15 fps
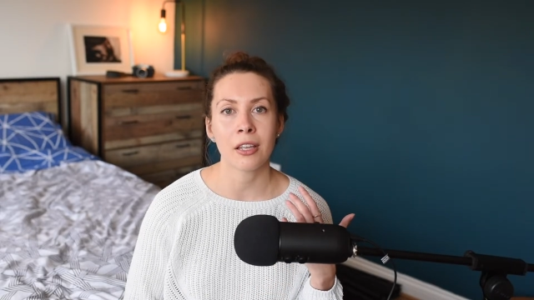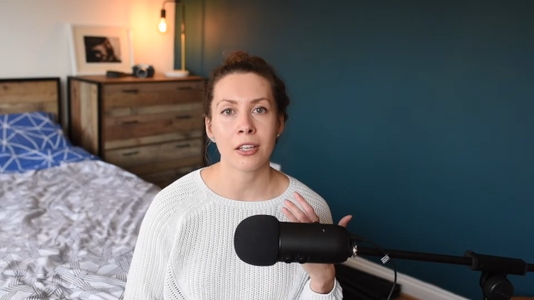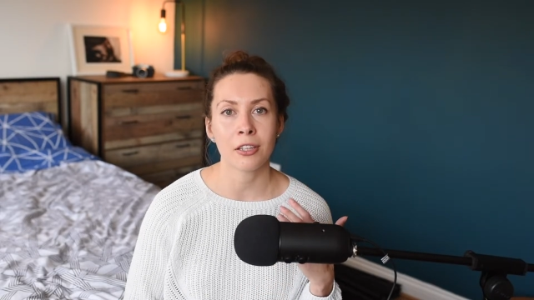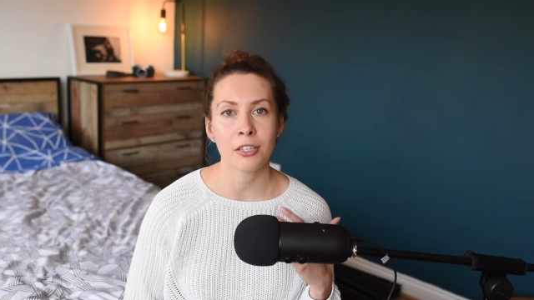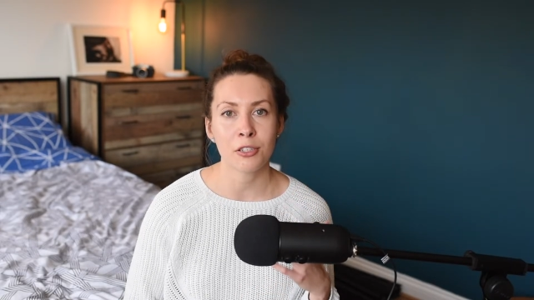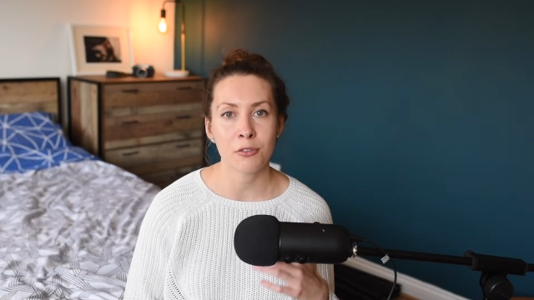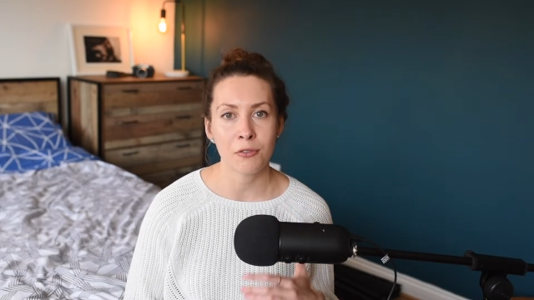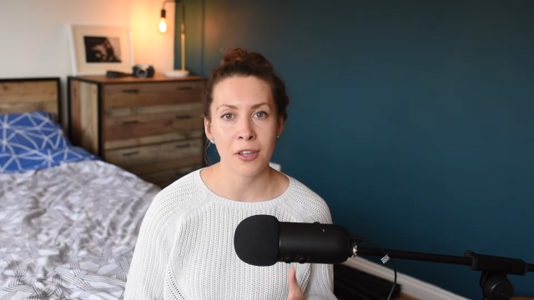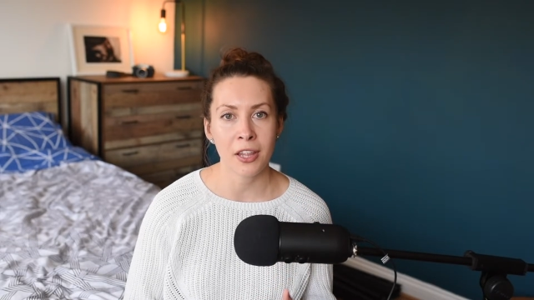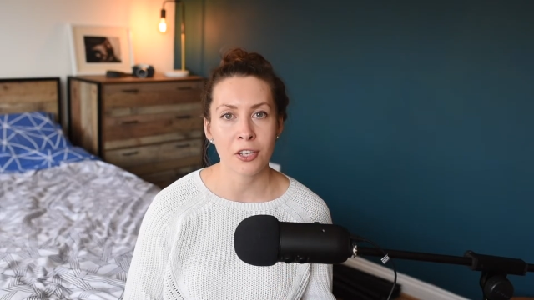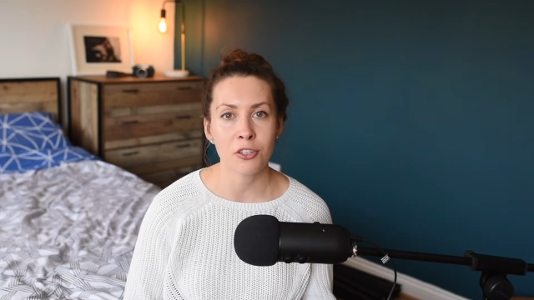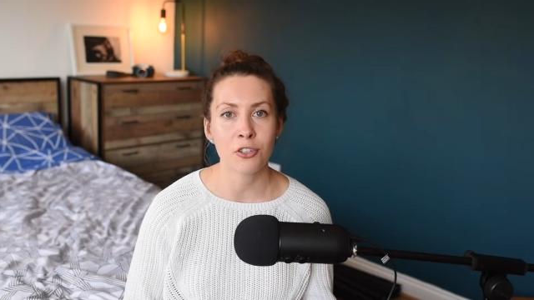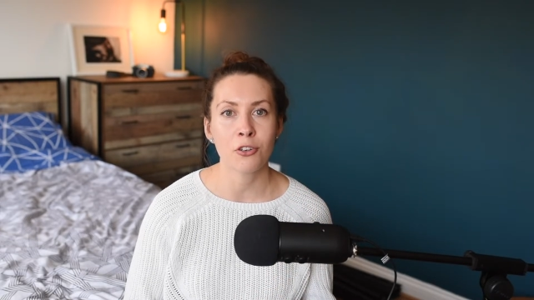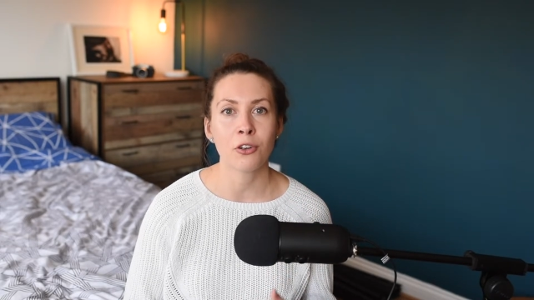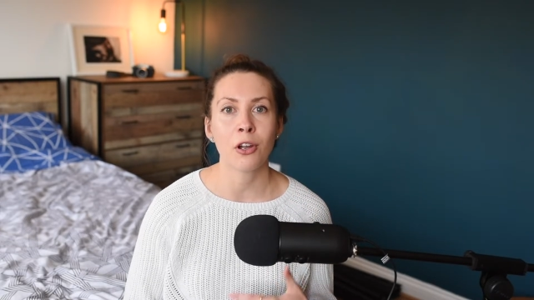this feeling
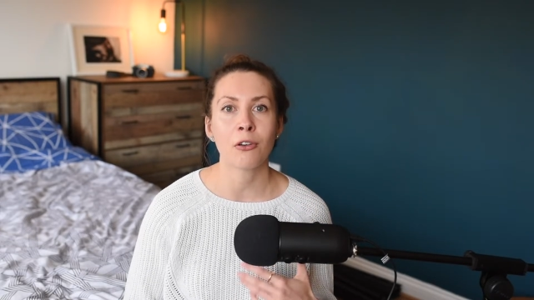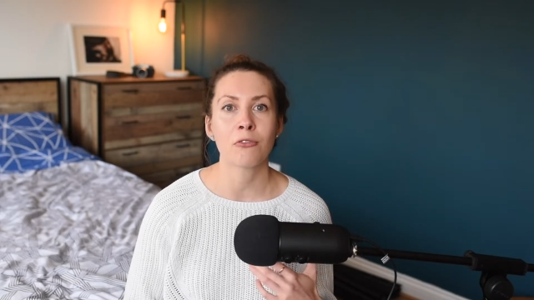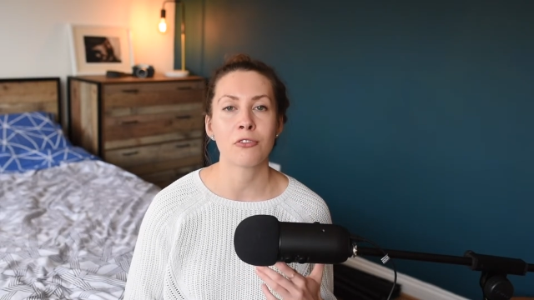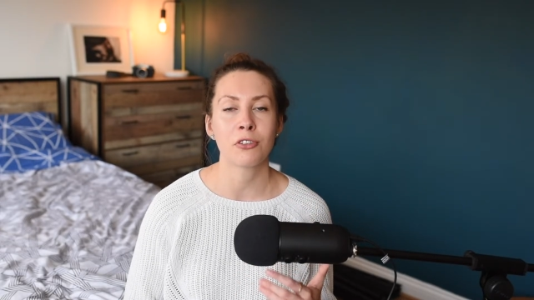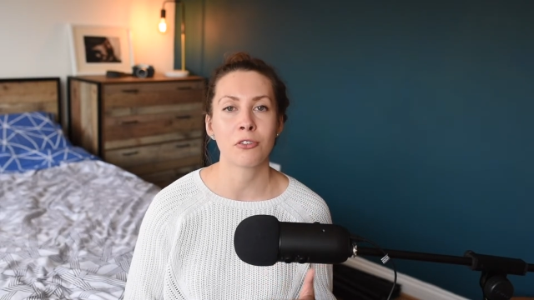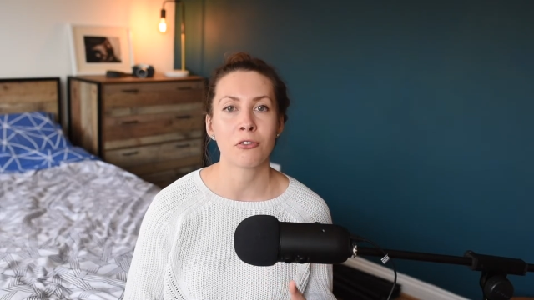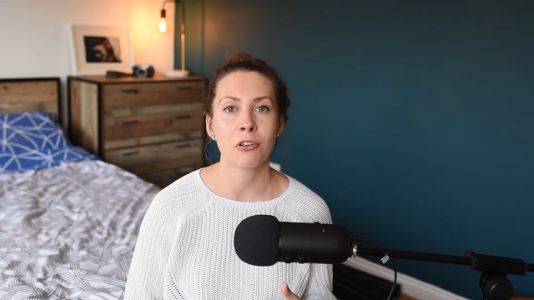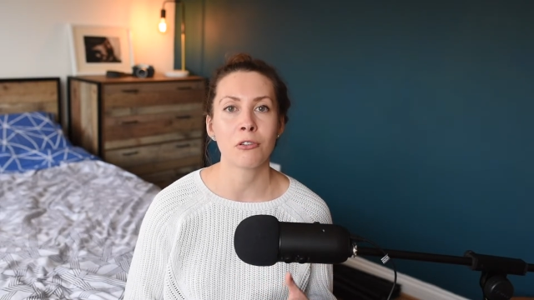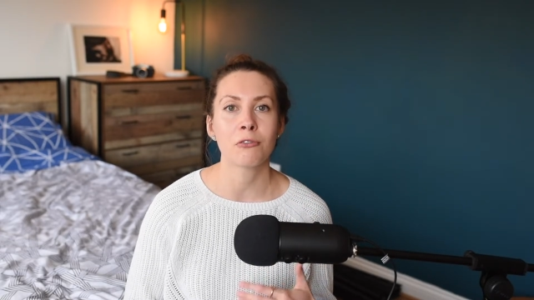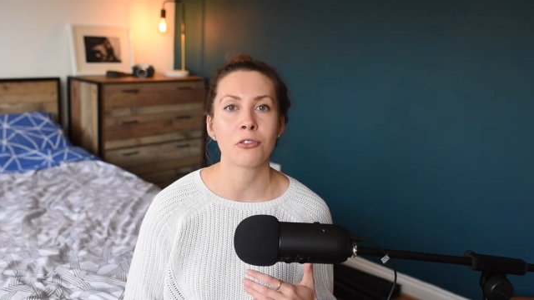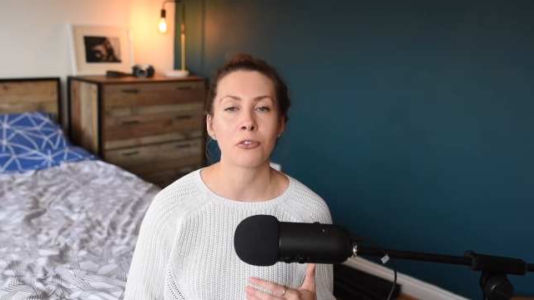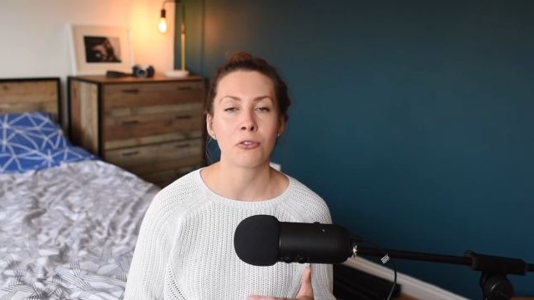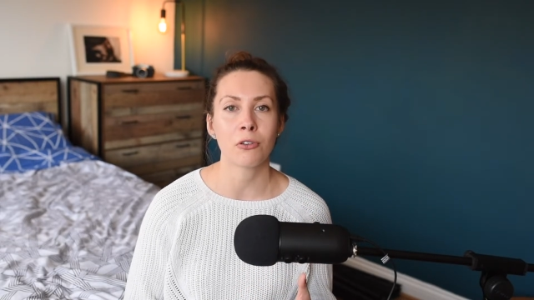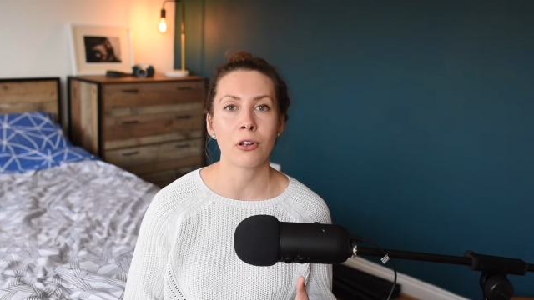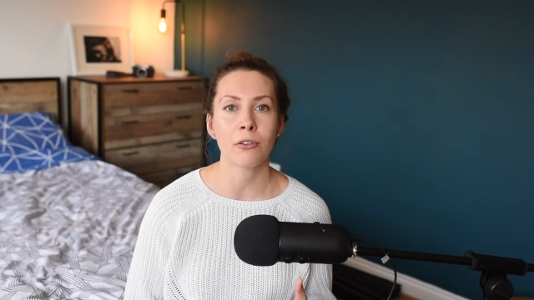just grows and grows
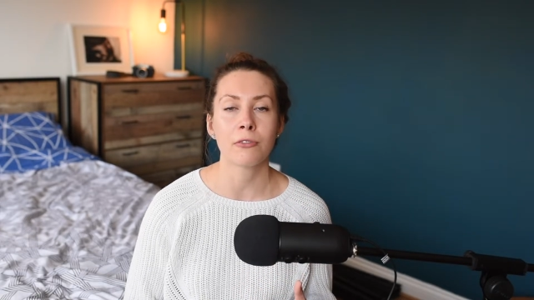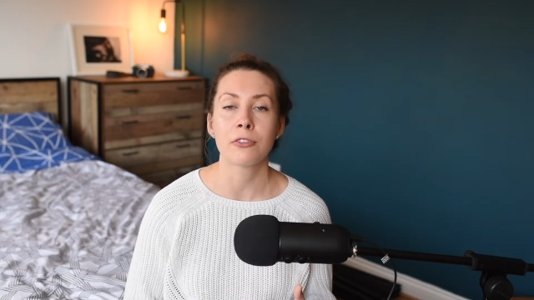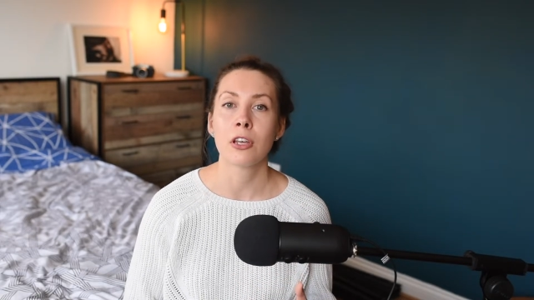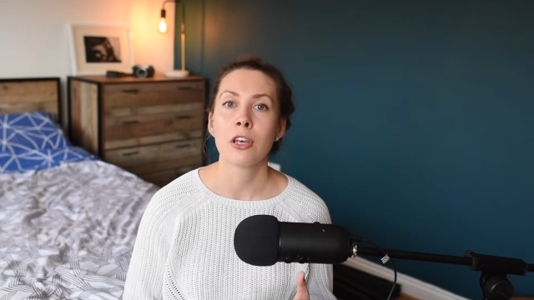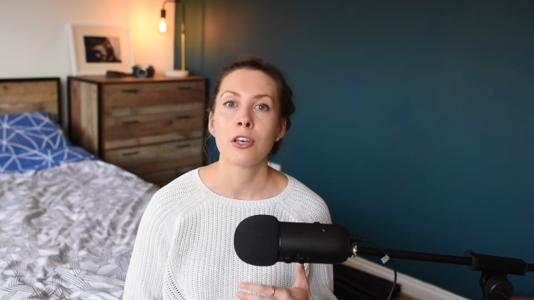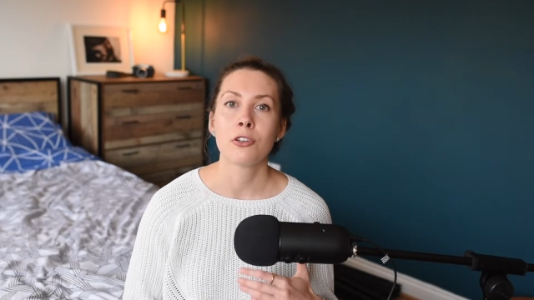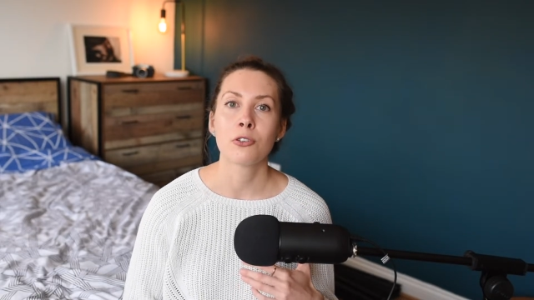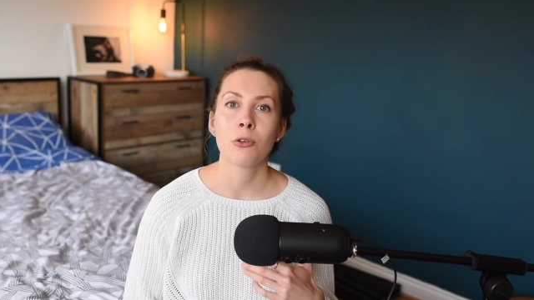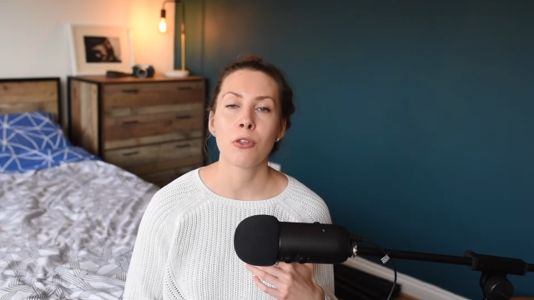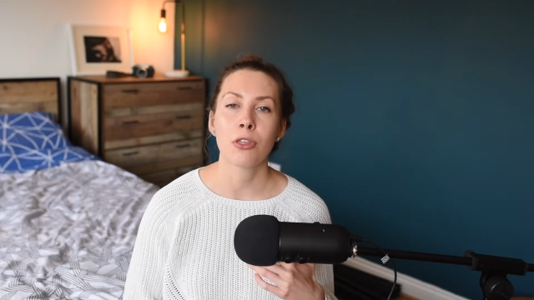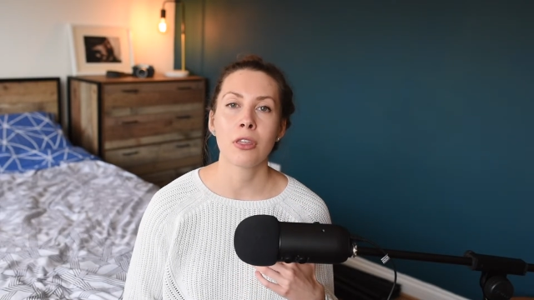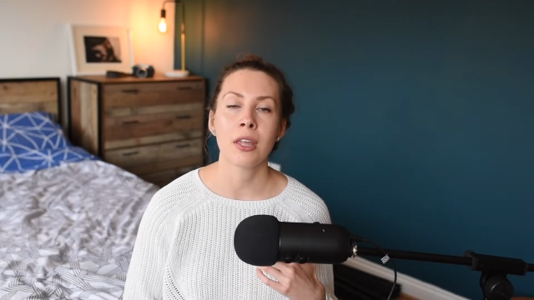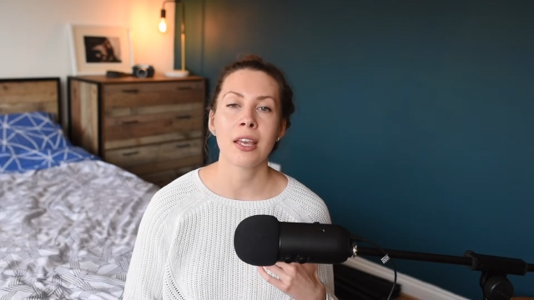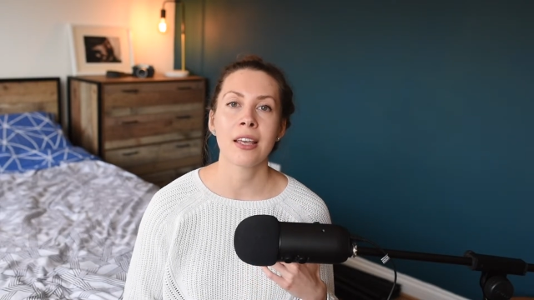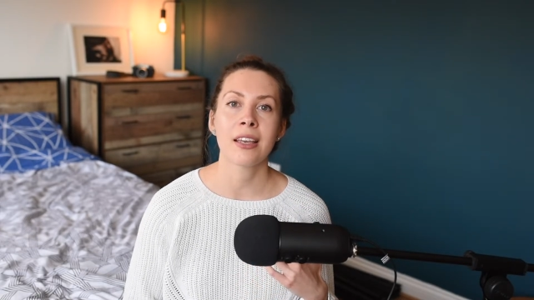and grows. So
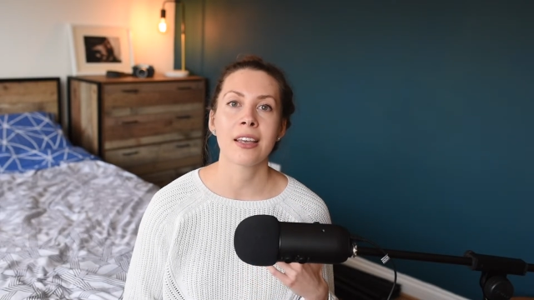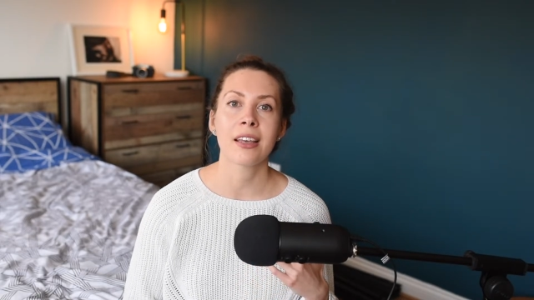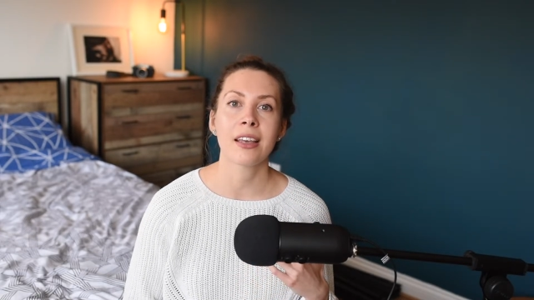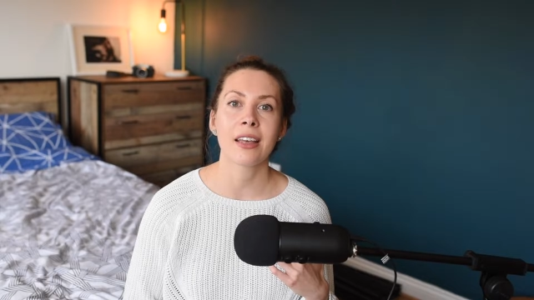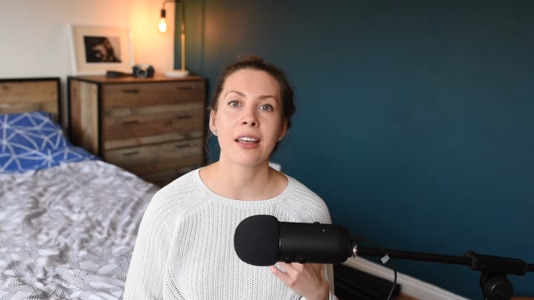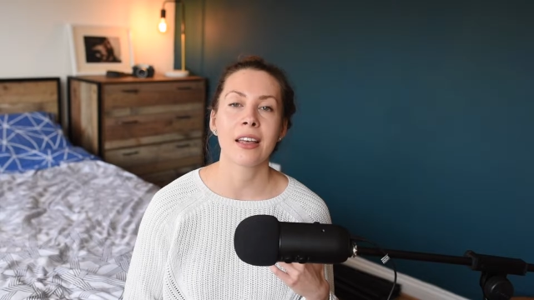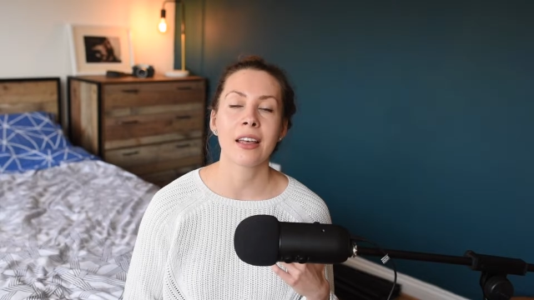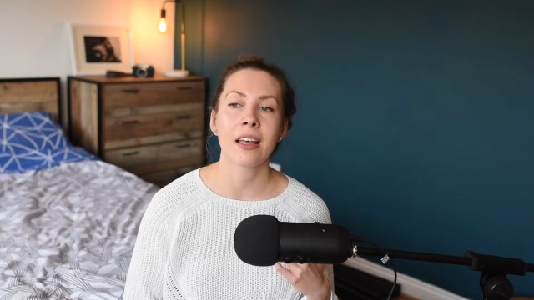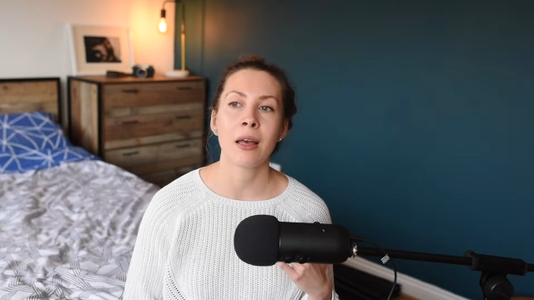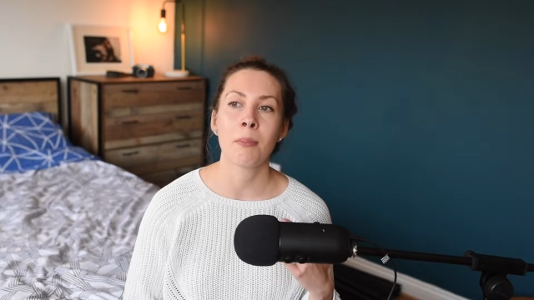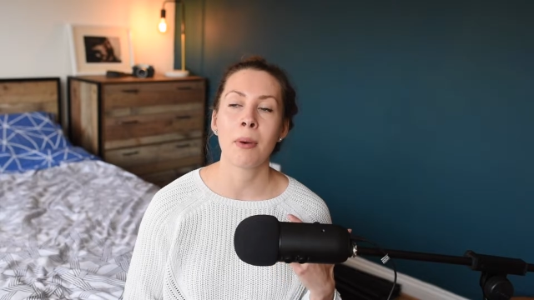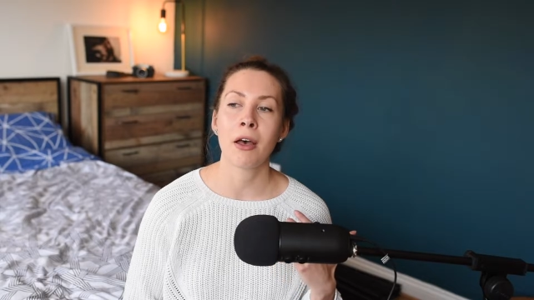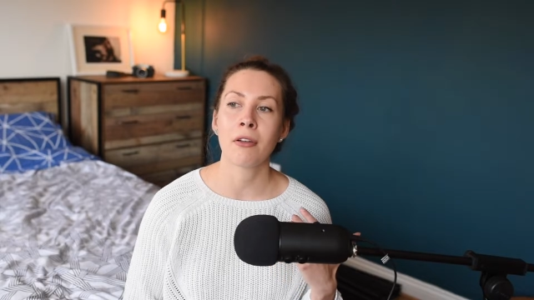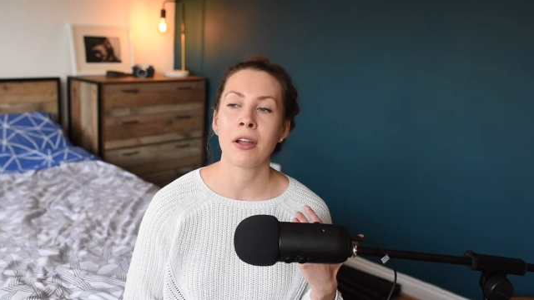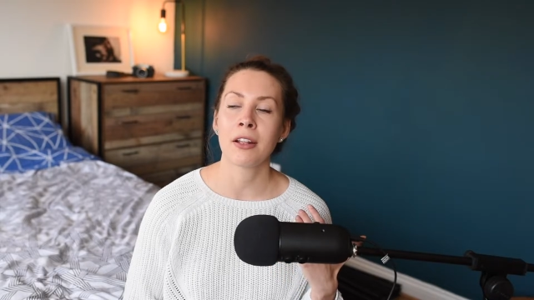think
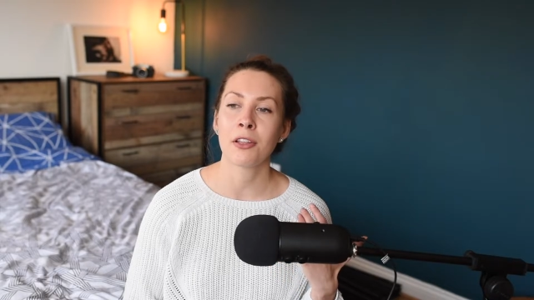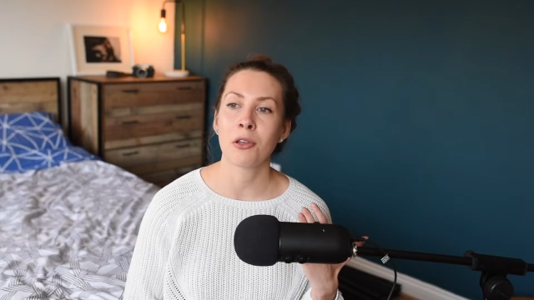about,